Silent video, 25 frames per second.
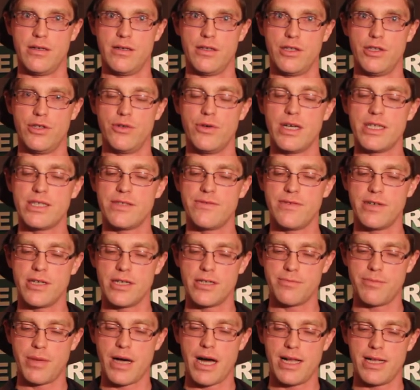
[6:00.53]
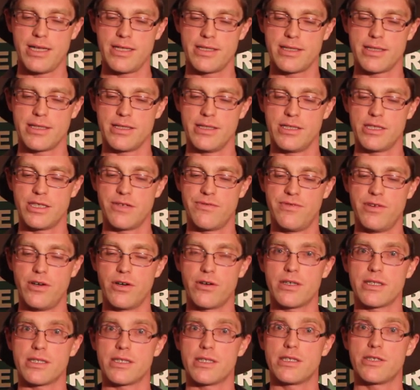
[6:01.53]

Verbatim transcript: U.S. foreign policy should focus